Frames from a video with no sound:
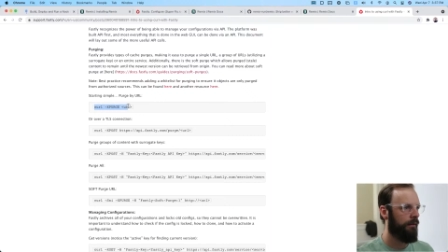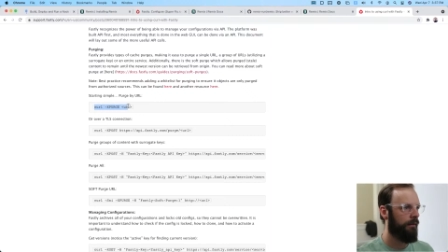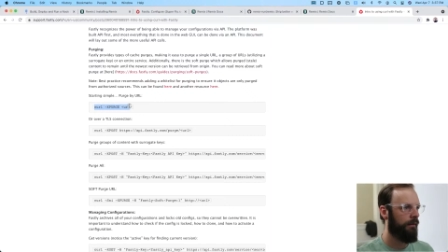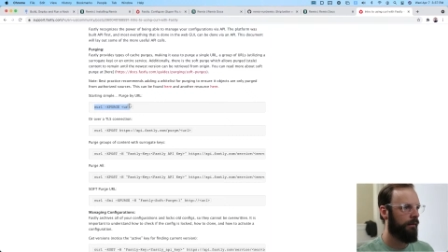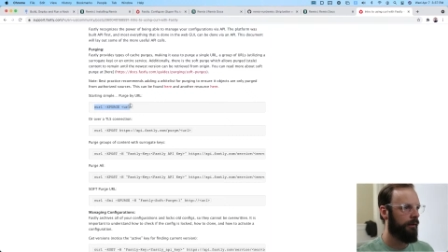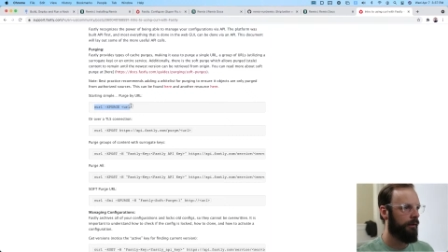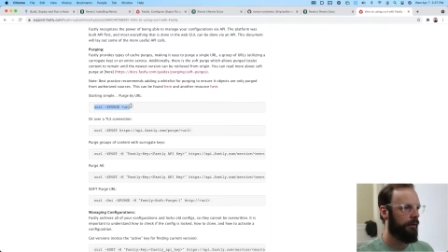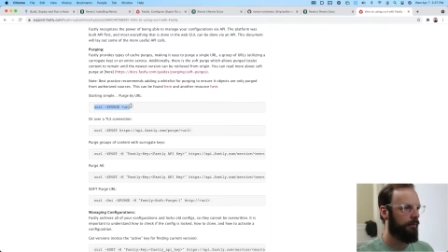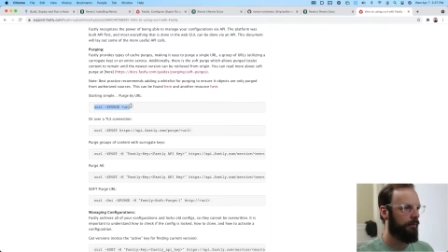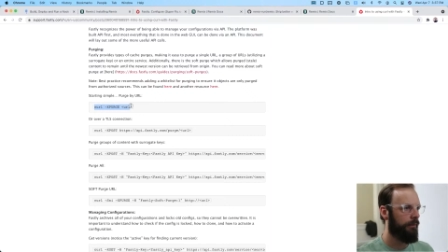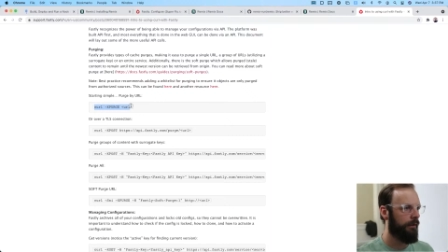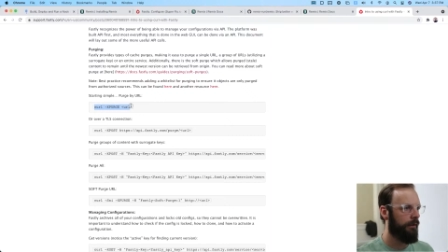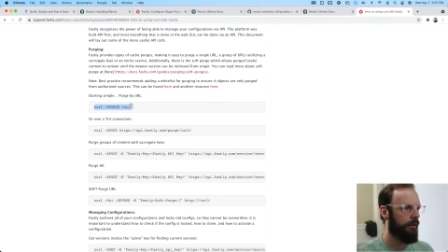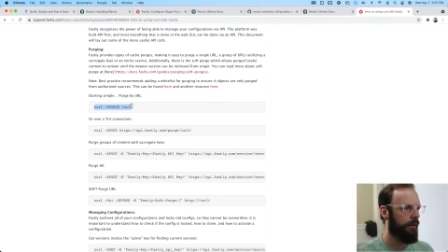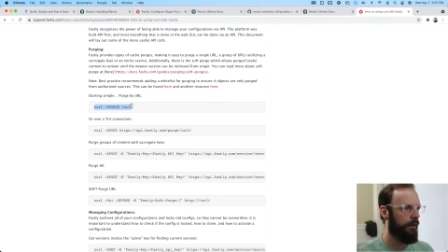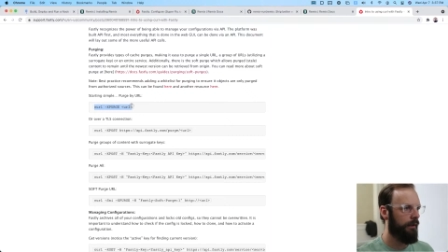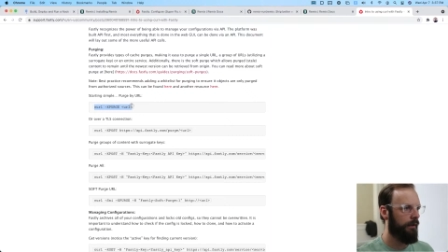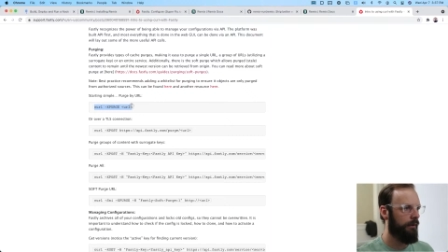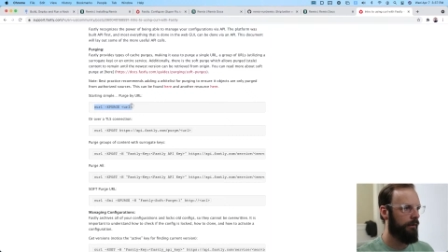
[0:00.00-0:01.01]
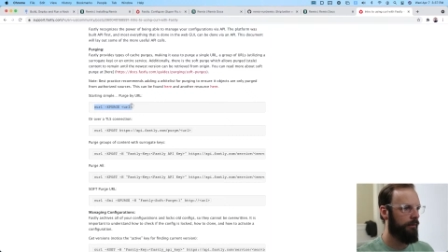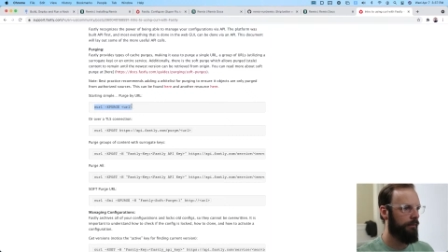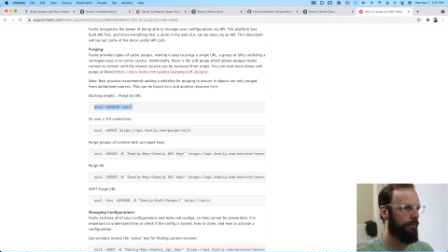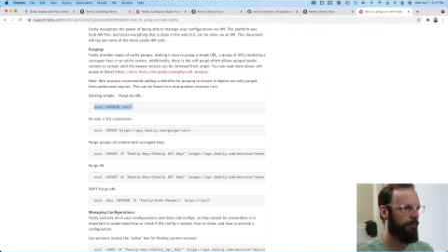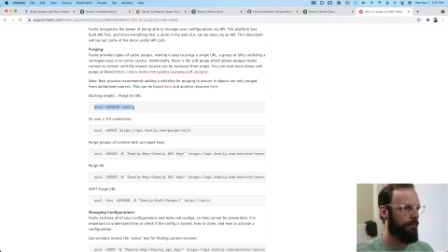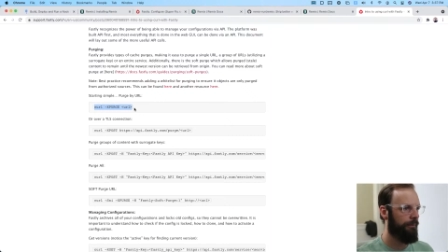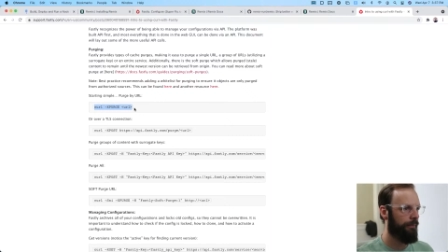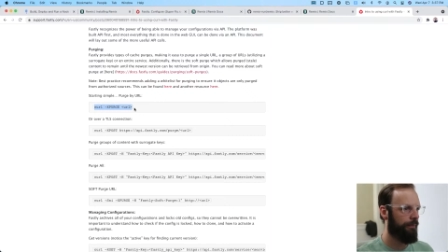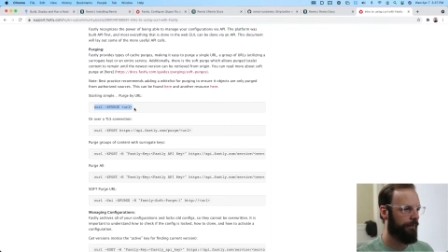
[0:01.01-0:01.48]
There we go.
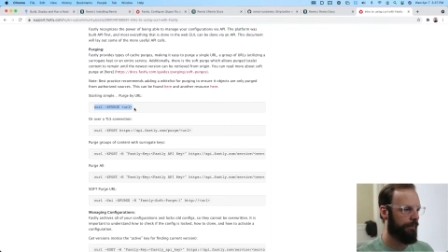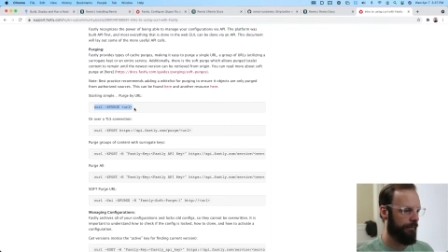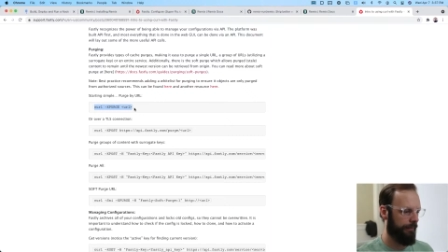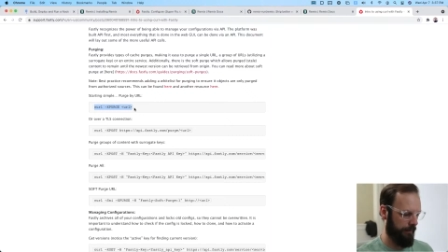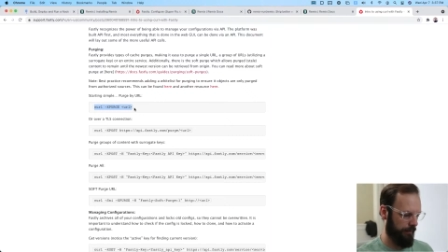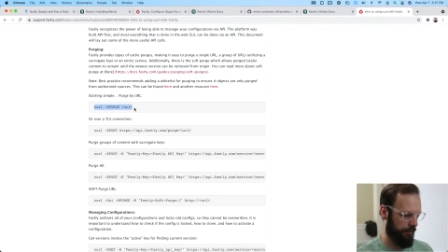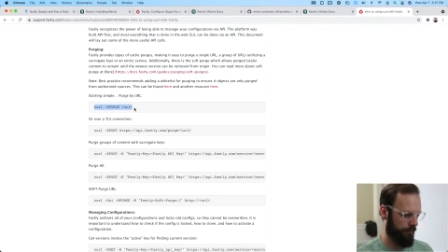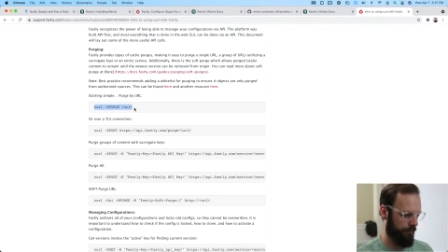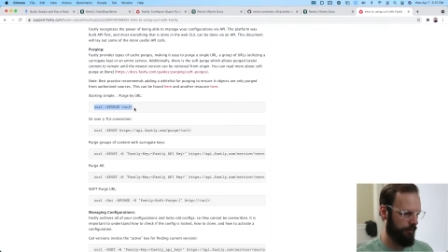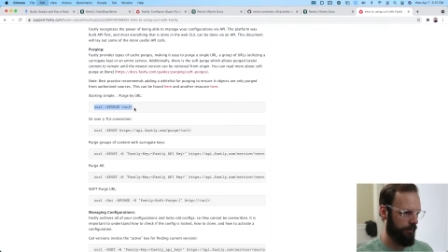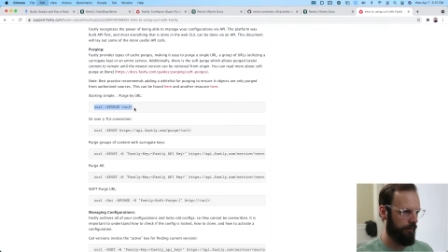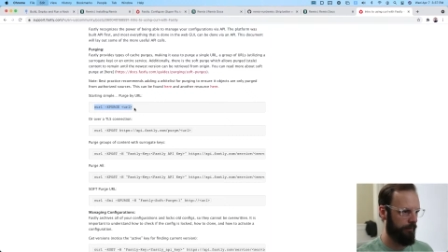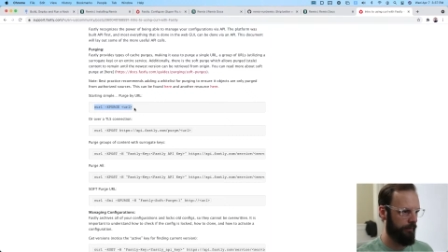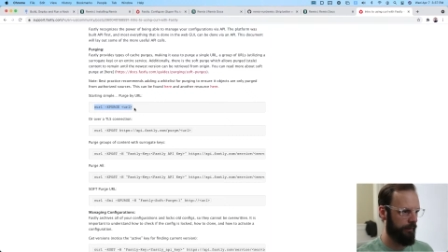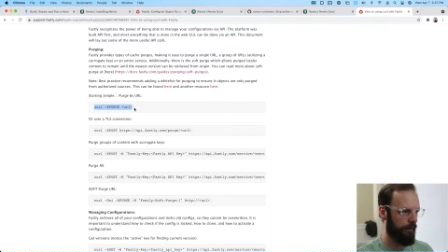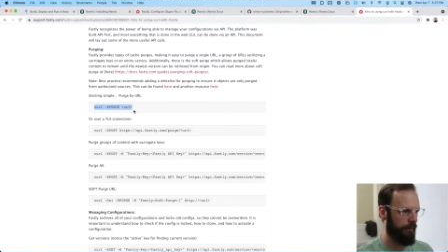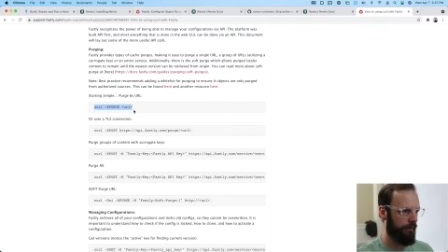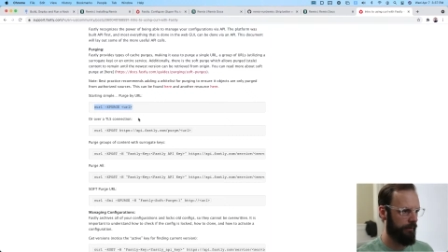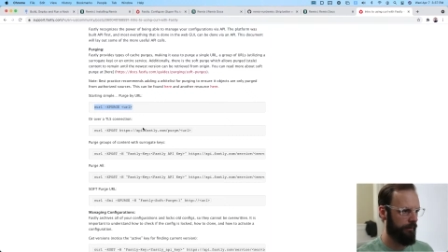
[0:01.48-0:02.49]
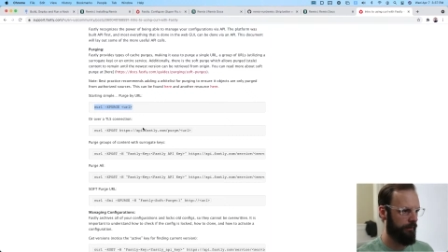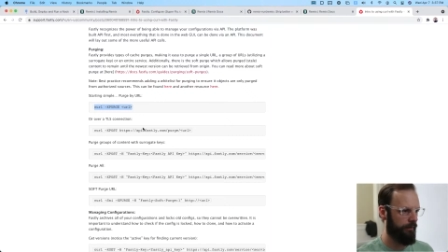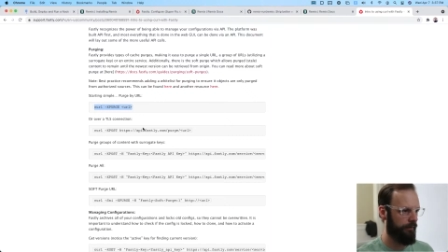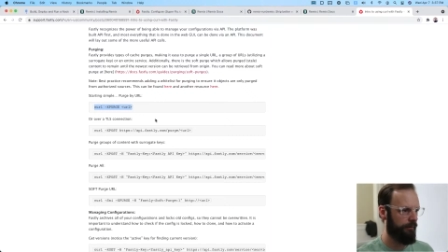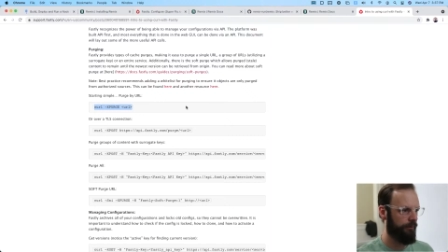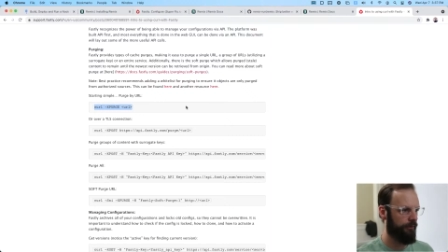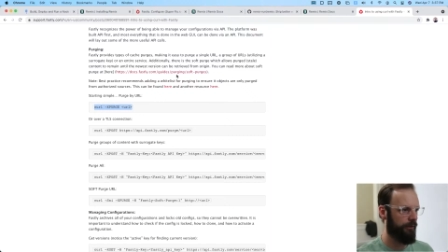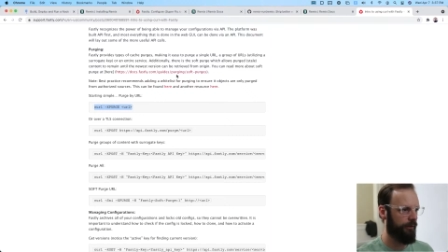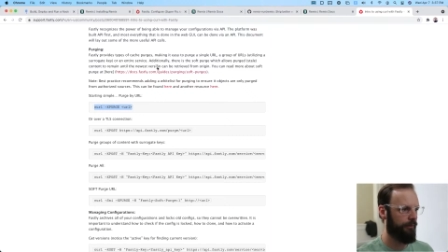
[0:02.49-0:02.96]
That's all we got to do.
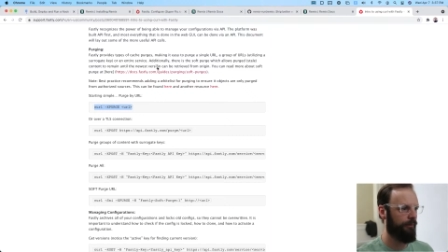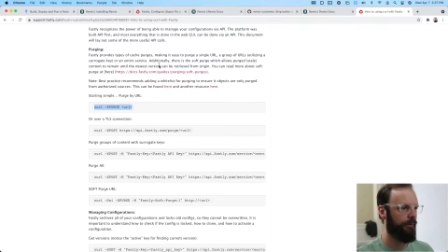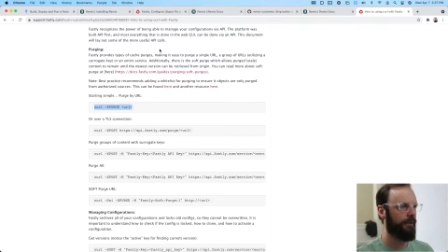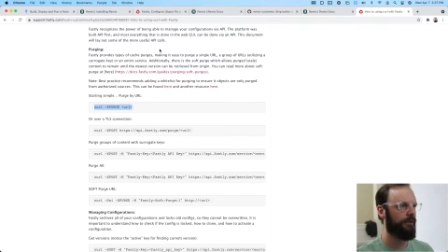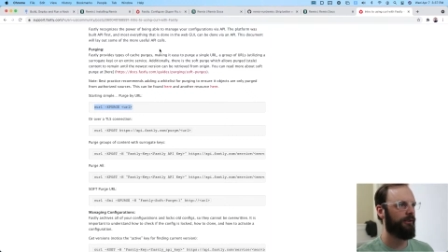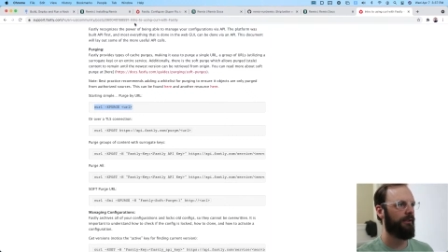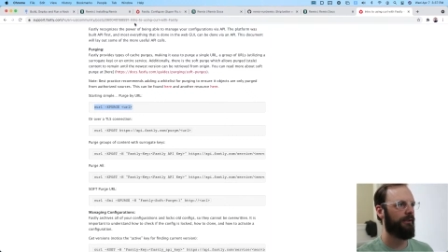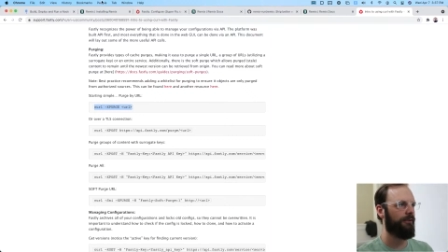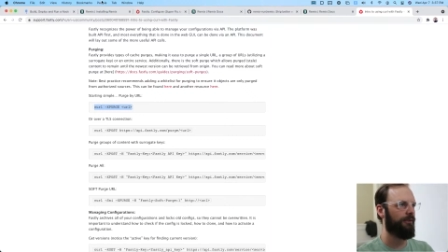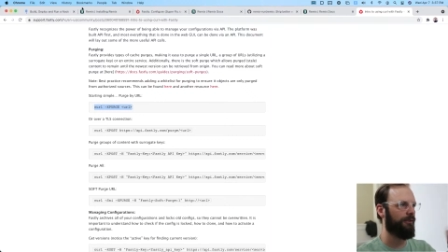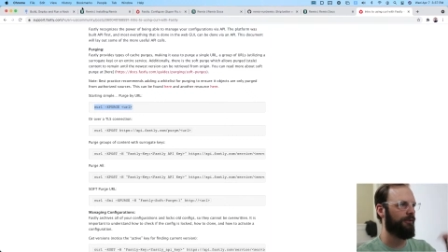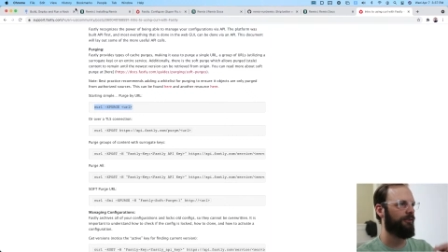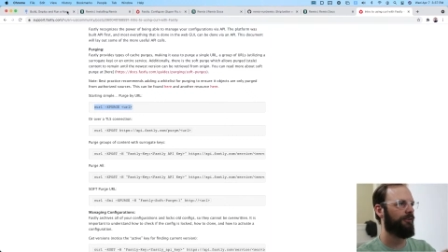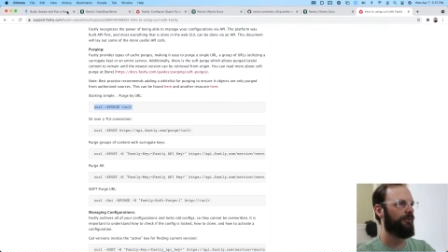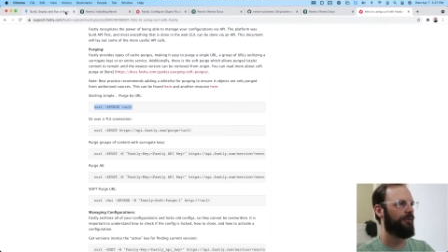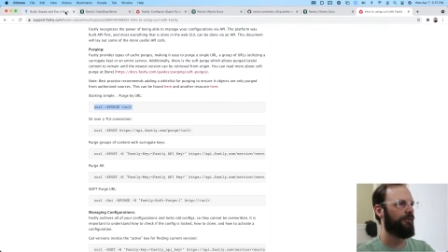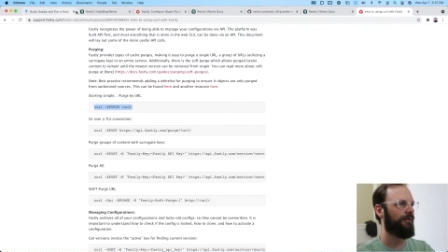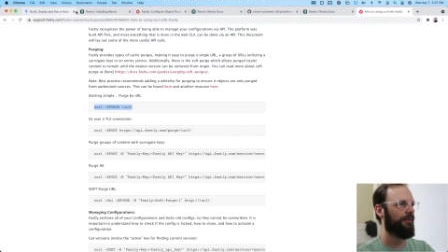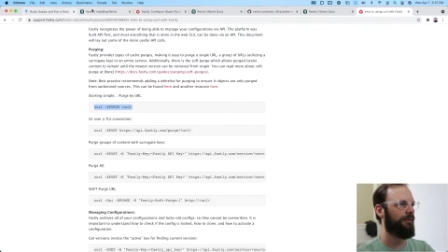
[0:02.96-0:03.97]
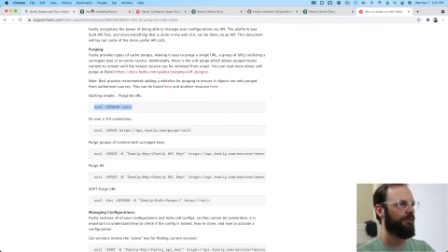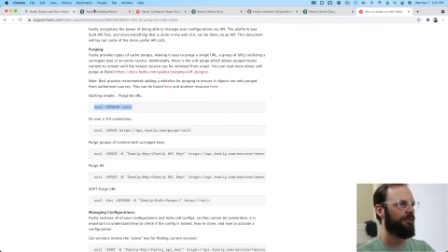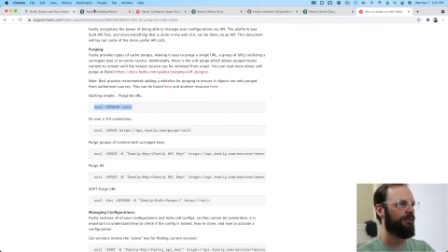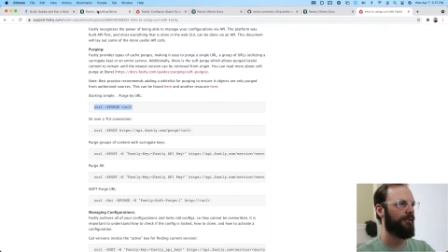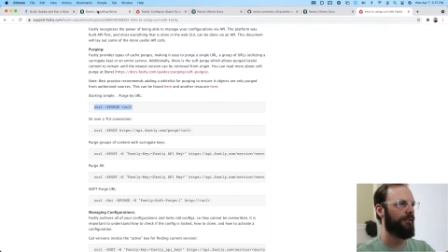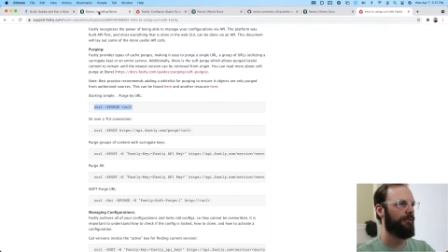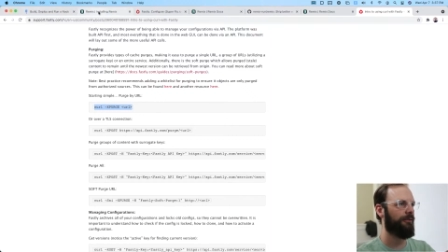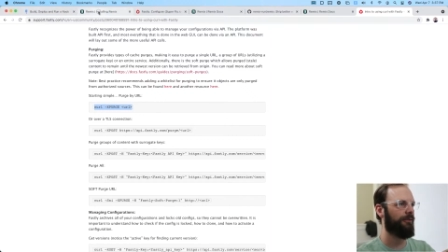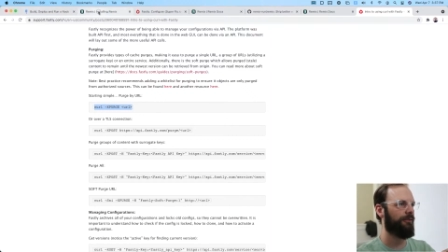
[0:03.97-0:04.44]
So watch this. This is
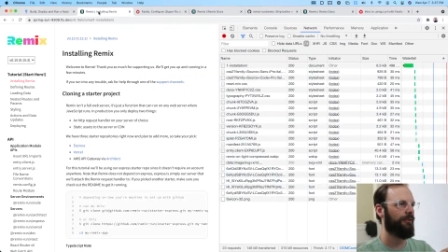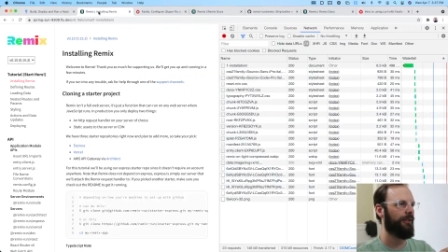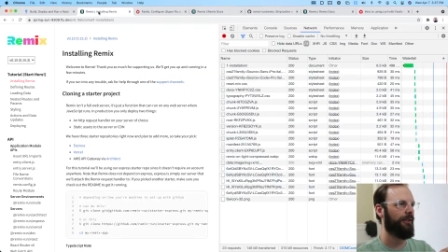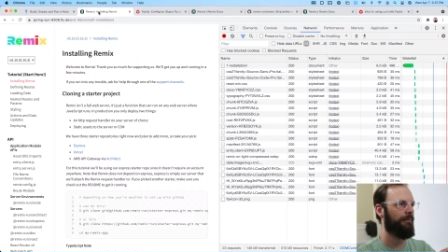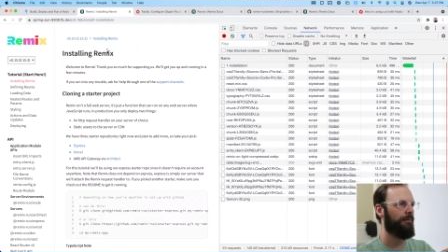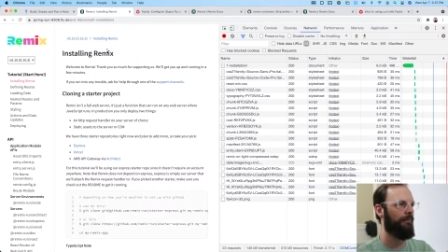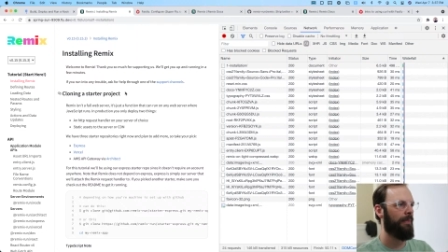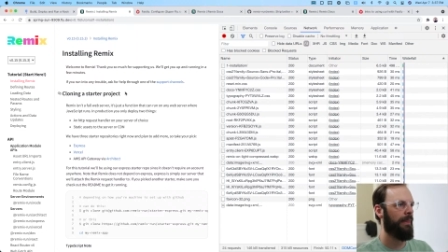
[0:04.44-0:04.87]
interesting.